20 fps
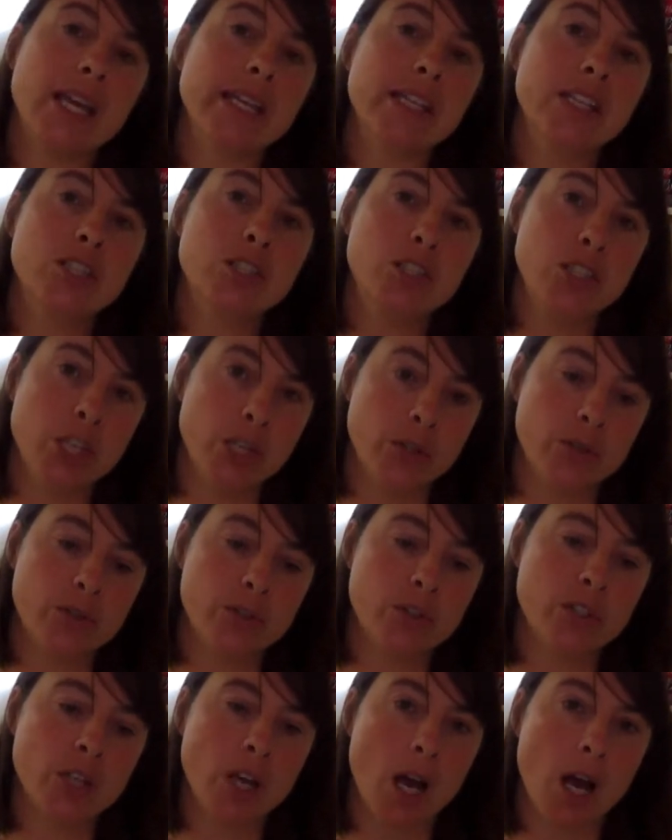
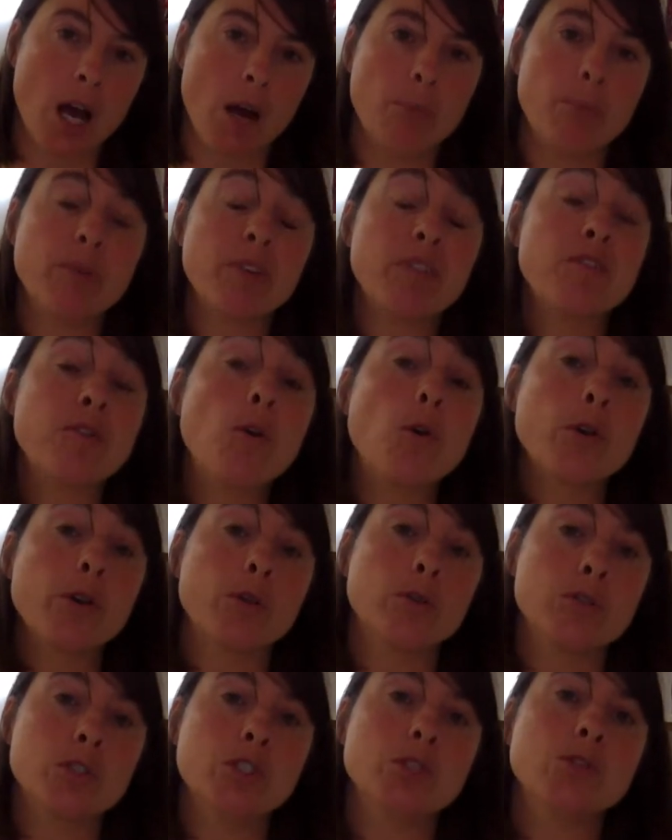induced before
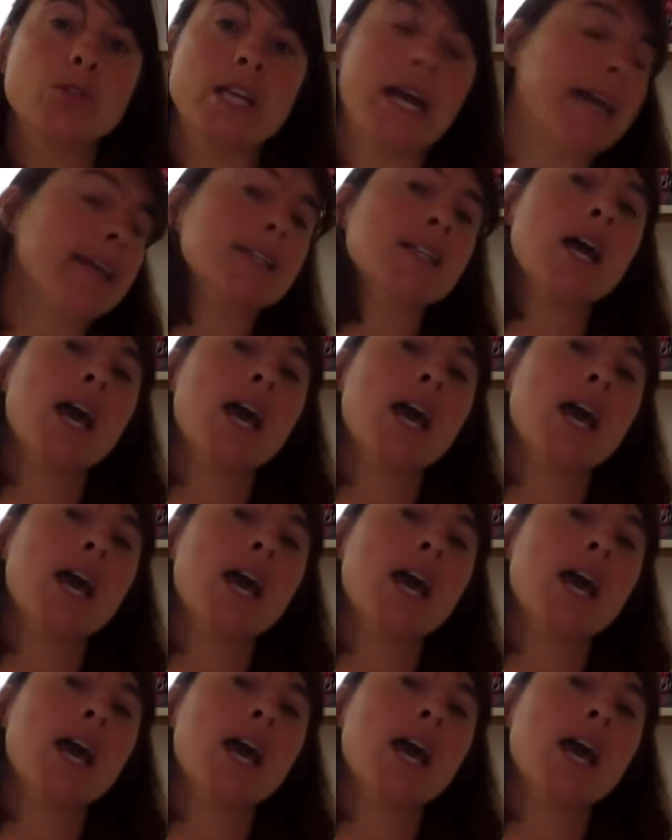your due date.